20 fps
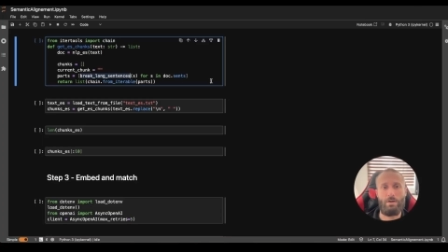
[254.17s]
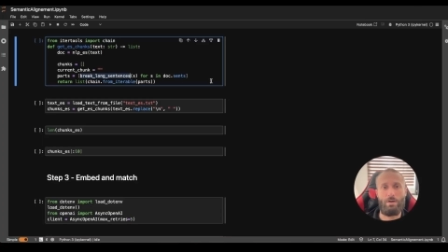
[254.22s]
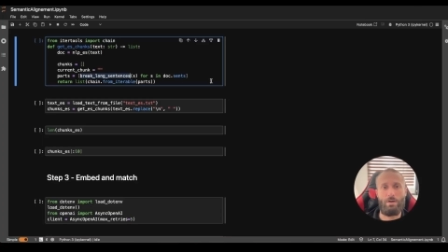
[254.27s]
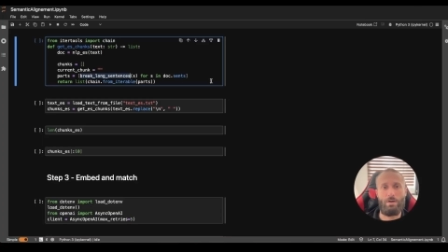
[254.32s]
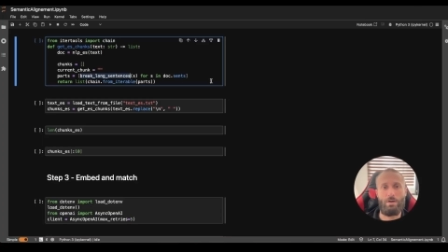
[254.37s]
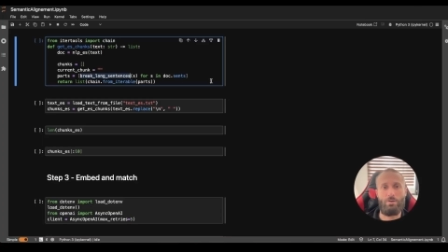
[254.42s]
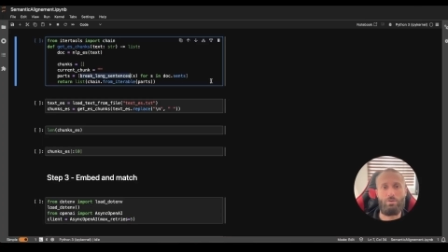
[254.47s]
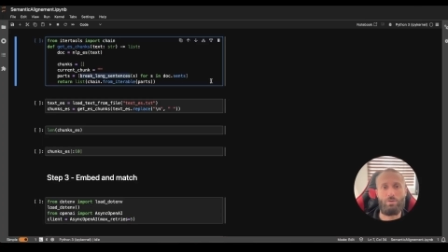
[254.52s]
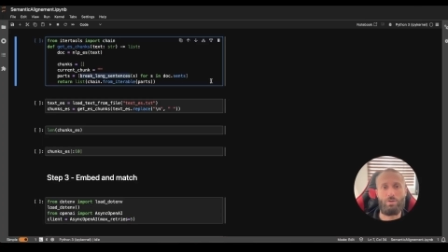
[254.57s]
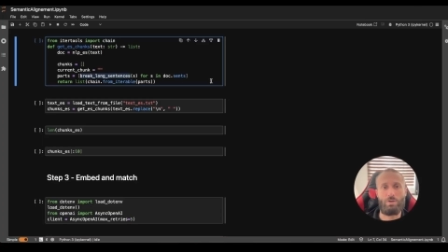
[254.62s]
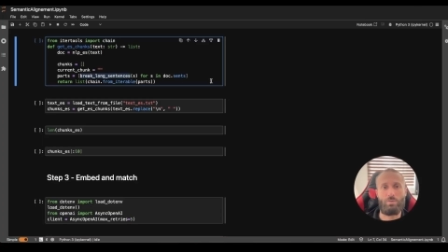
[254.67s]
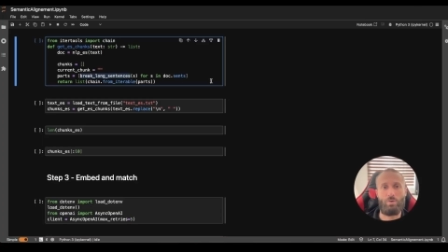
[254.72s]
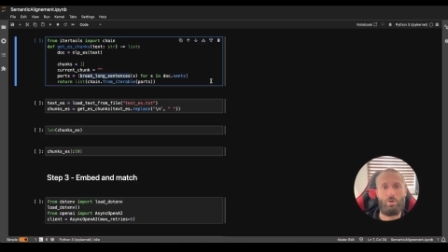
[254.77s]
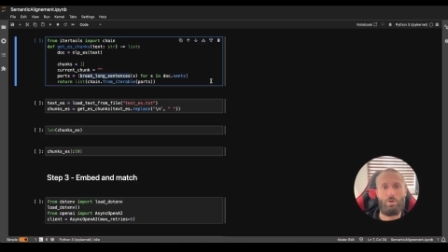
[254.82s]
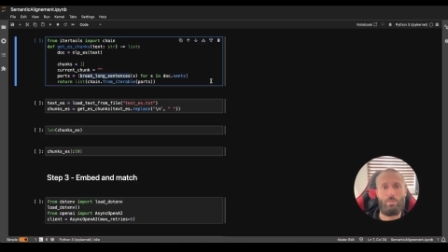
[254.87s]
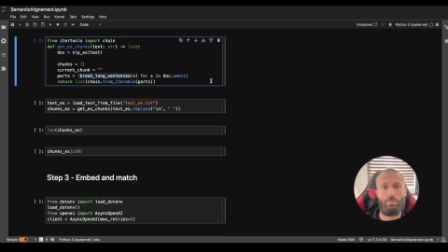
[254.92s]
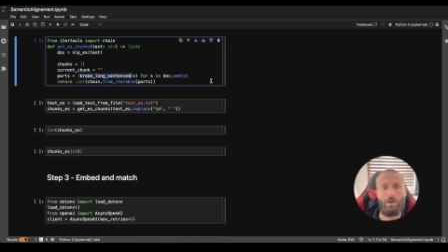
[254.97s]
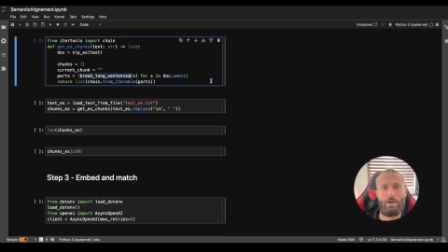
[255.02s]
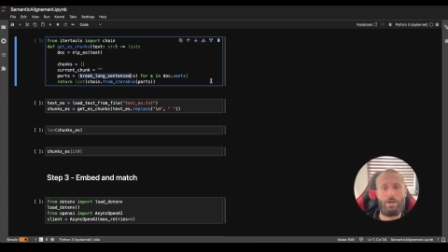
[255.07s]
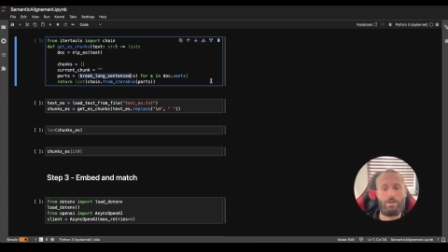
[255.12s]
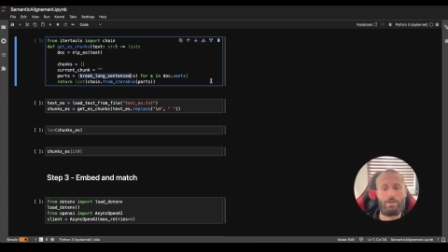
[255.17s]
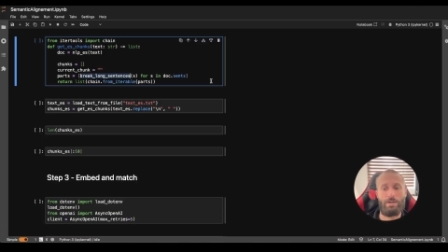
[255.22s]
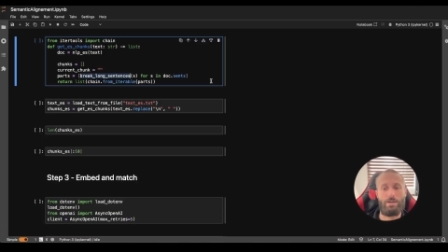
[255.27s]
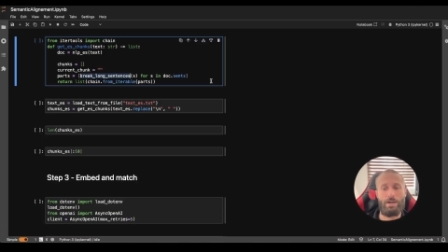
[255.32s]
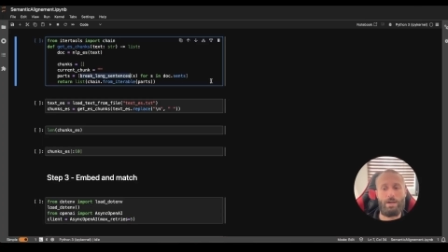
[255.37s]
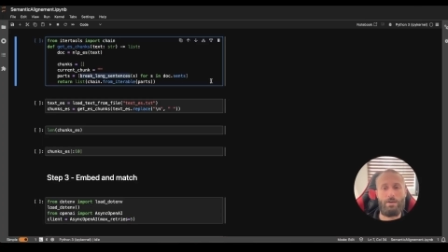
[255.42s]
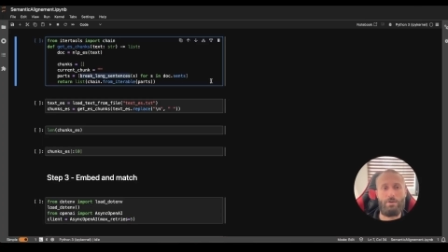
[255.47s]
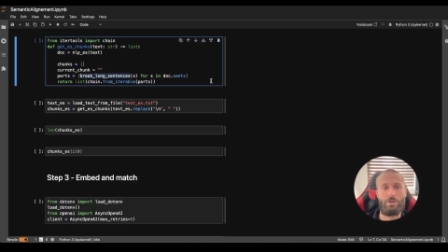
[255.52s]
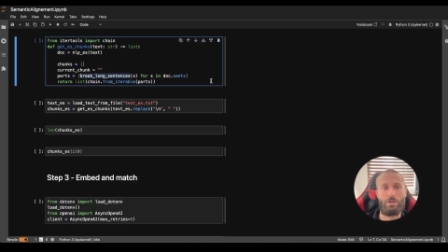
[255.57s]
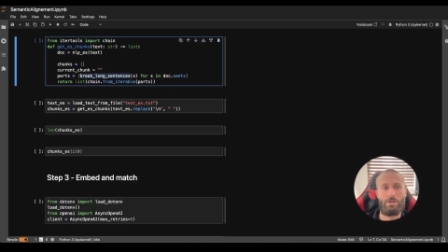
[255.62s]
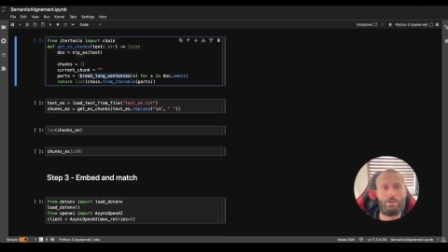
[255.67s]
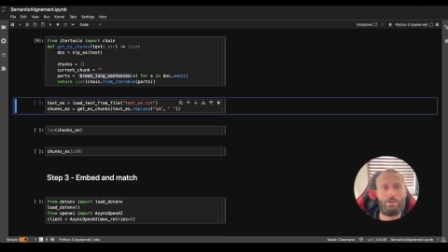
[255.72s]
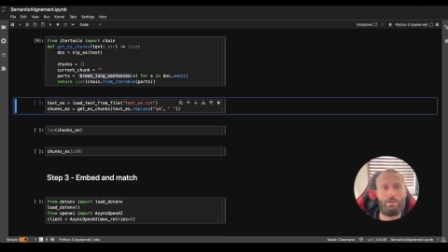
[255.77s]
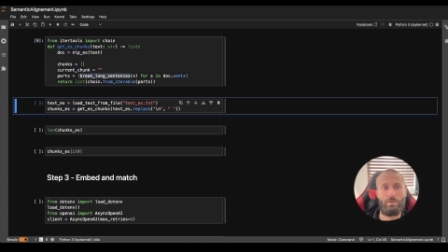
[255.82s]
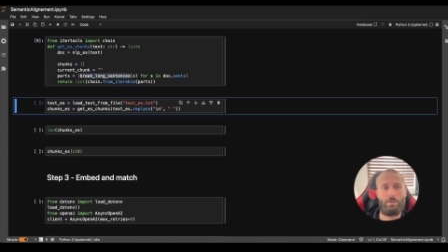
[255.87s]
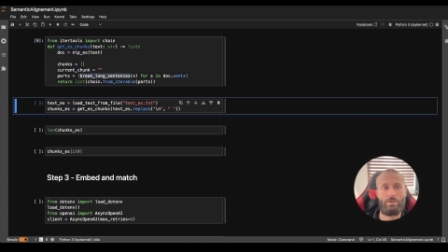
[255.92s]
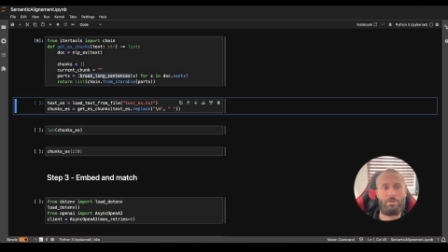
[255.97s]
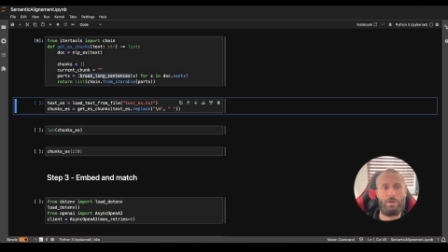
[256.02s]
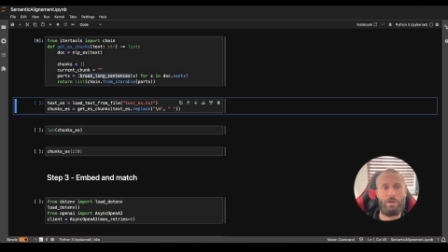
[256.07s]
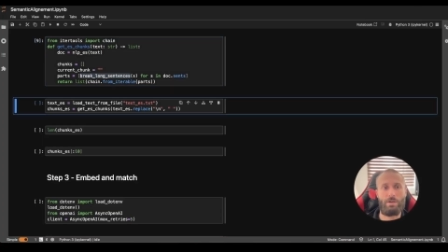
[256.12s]
into the smaller parts, as I just
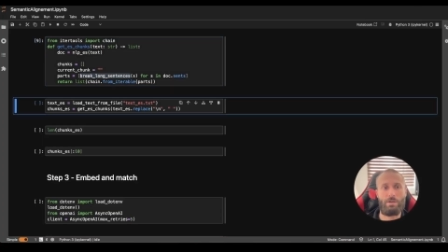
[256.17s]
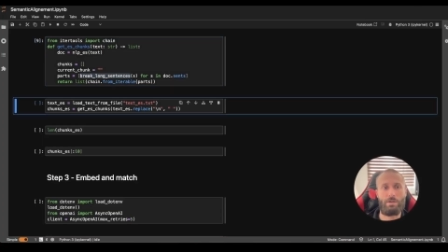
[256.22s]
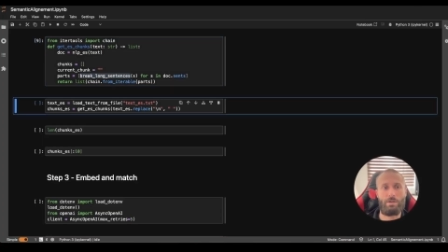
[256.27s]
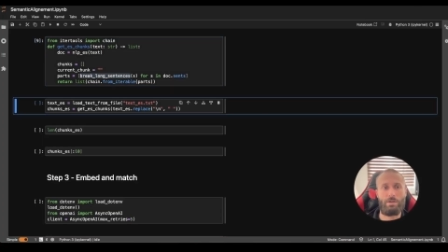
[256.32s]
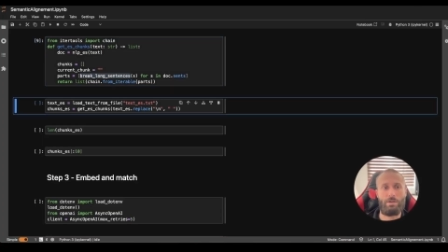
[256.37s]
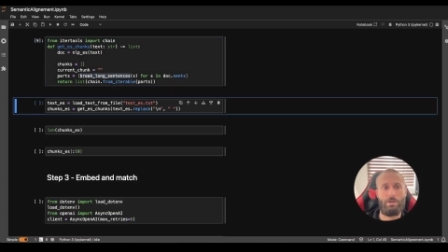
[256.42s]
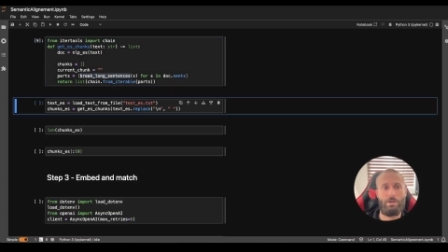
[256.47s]
demonstrated.